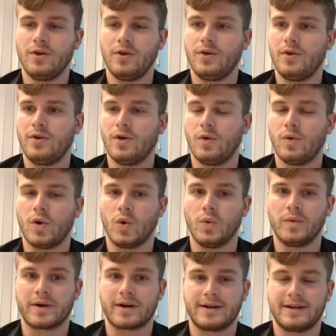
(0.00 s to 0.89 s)
go
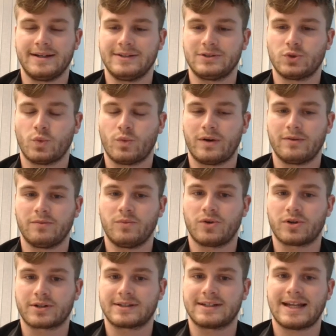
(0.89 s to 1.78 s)
over this one
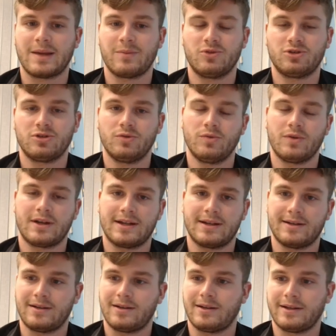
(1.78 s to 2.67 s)
more time so you
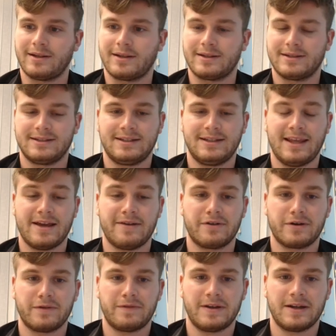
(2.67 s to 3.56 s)
can, like, see
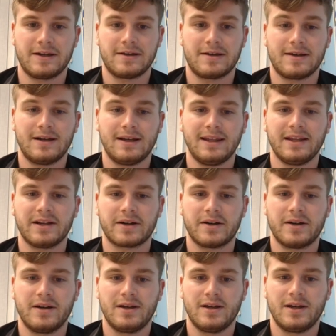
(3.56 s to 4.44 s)
everything
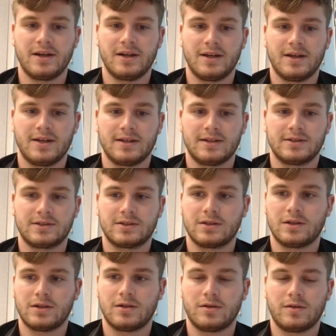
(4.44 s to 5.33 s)
clear.
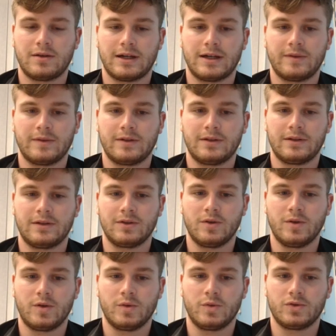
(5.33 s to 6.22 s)
So I will
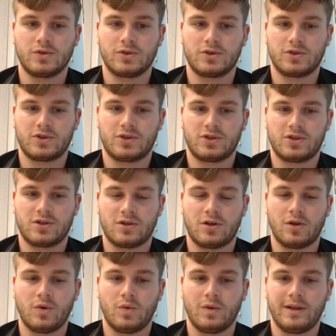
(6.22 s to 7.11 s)
go
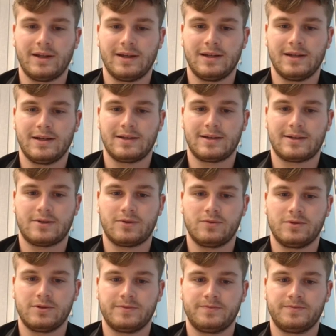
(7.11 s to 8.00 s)
slowly
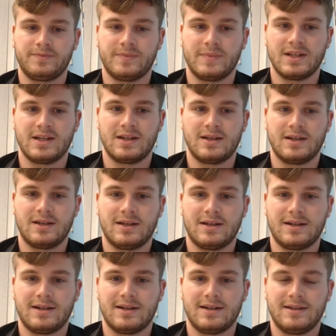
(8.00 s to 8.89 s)
down,
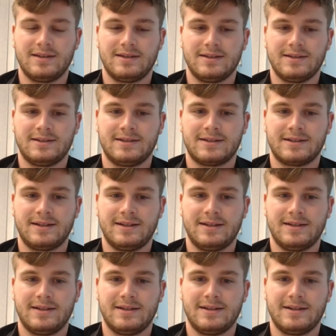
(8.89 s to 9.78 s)
and it's
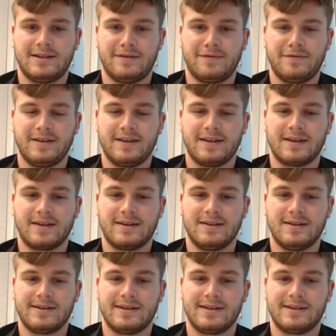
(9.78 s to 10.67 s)
really nothing
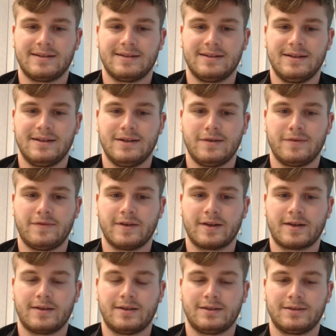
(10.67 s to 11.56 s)
that
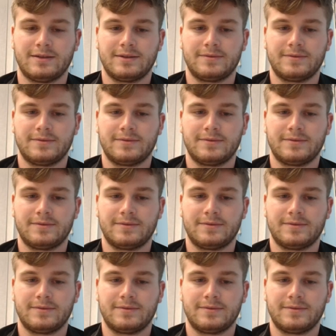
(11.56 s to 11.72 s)
difficult.